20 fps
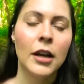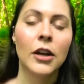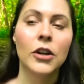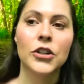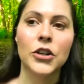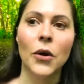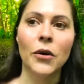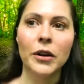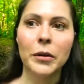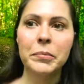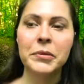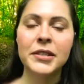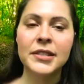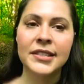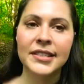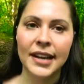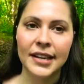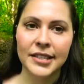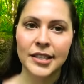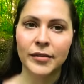Don't
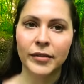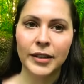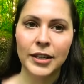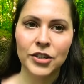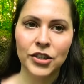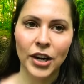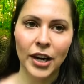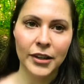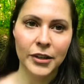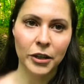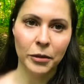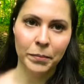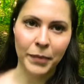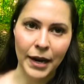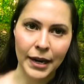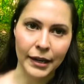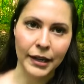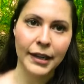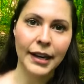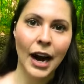obsessively check your
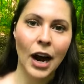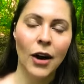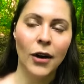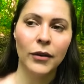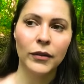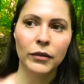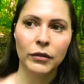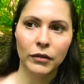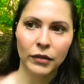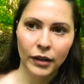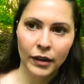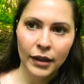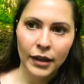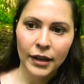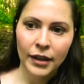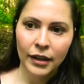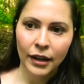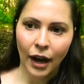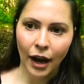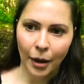bank account.
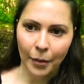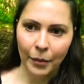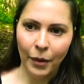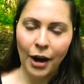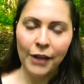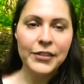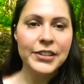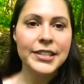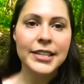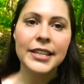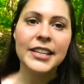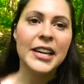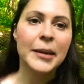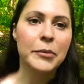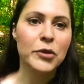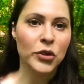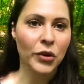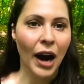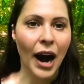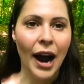Obviously keep
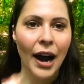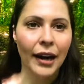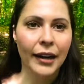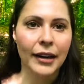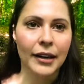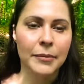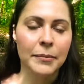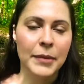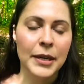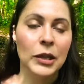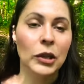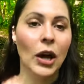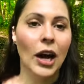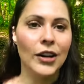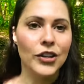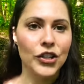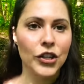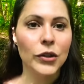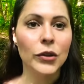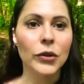track and be
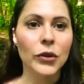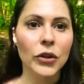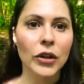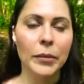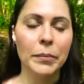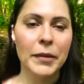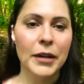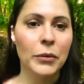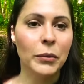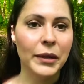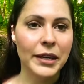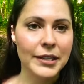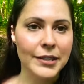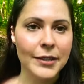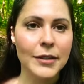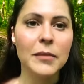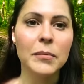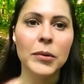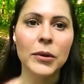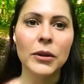logical and be
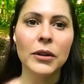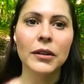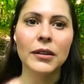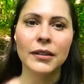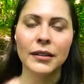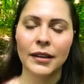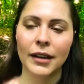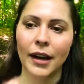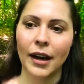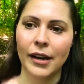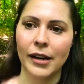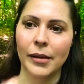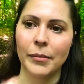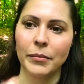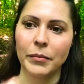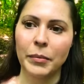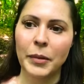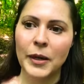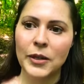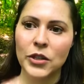reasonable,
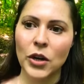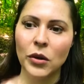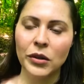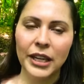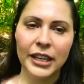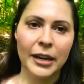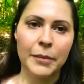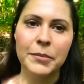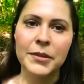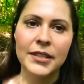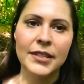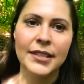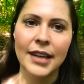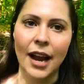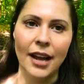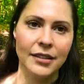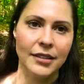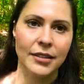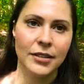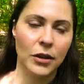but don't like
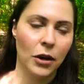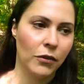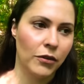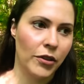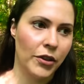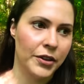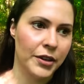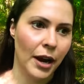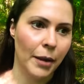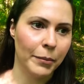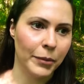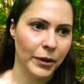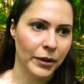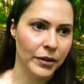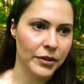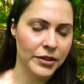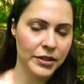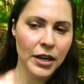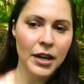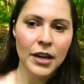obsess over the
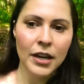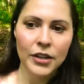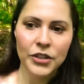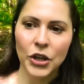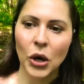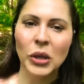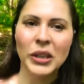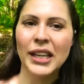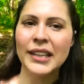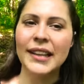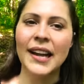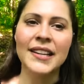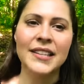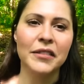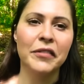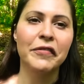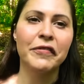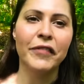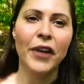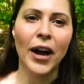numbers. Don't let that
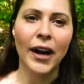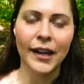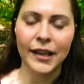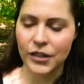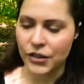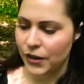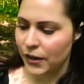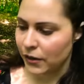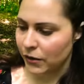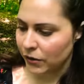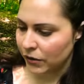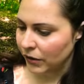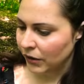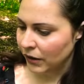define you.